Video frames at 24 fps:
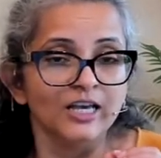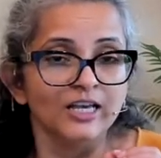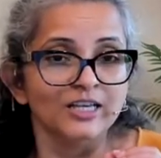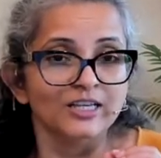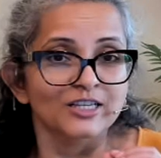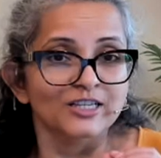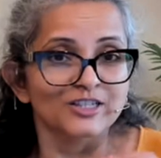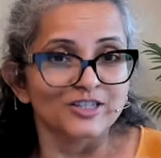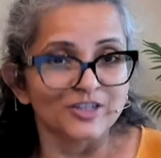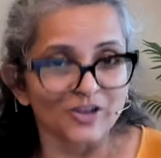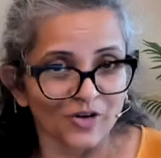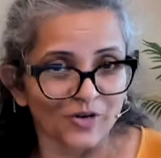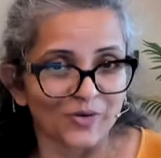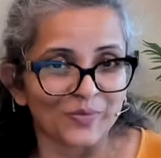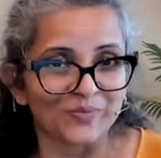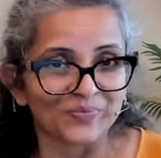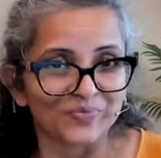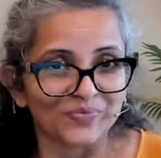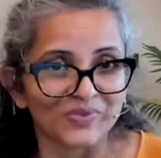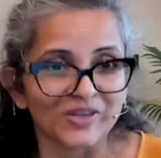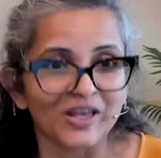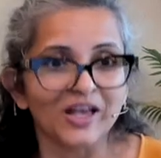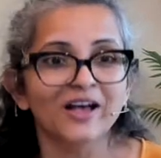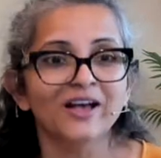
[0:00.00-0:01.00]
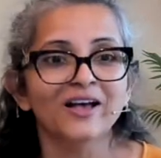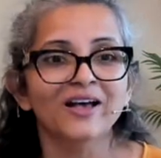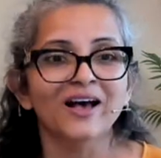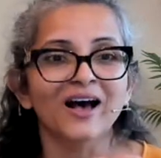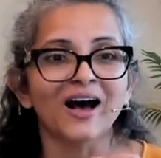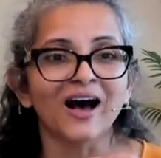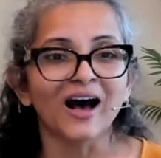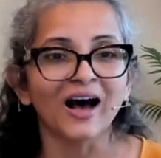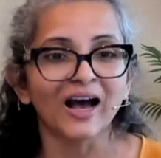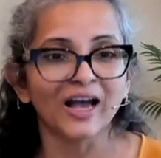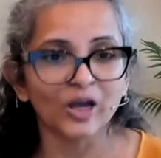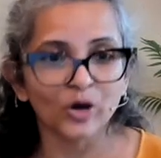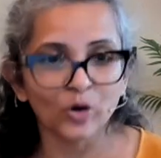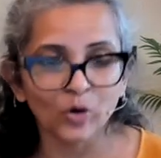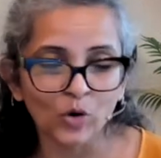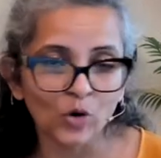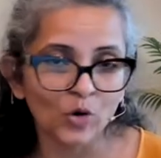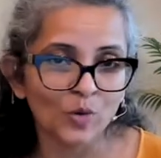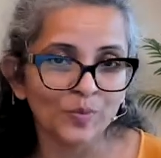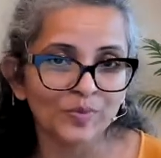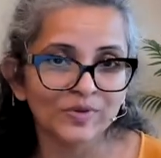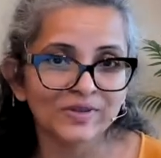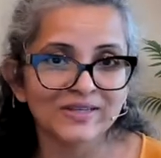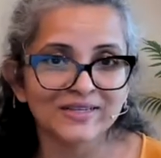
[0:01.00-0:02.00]
So, I
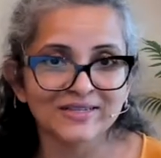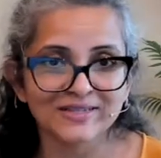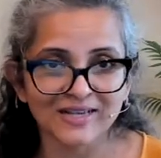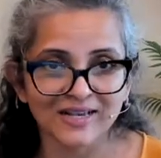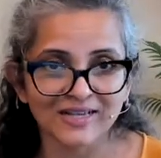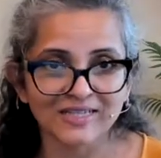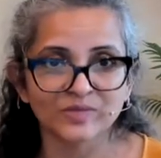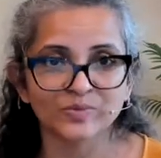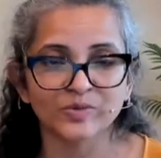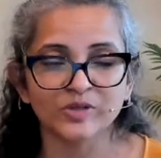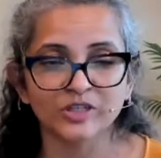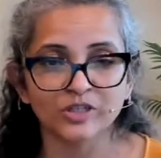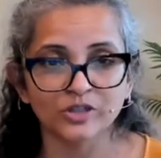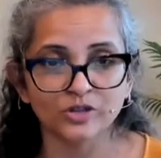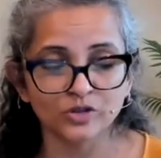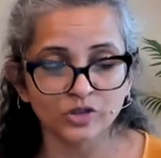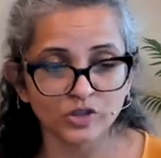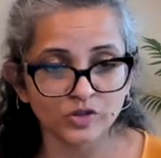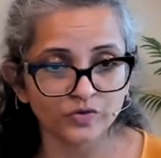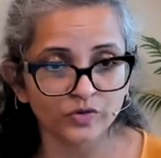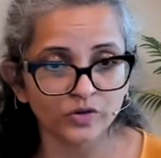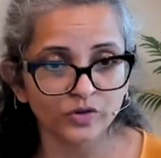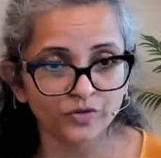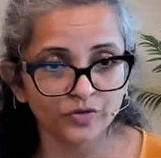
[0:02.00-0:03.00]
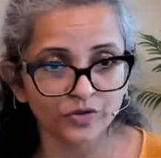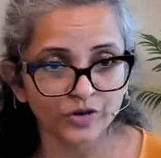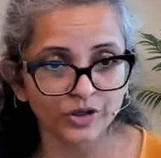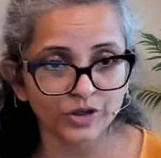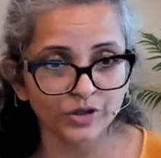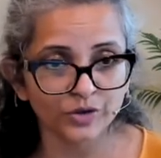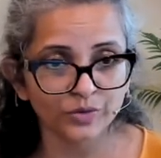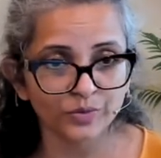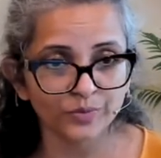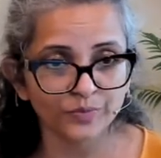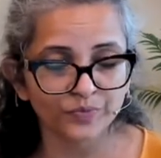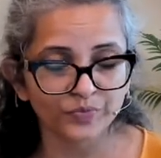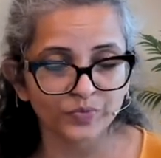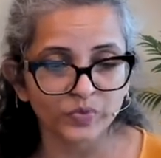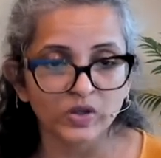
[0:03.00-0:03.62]
hope this has been useful for you.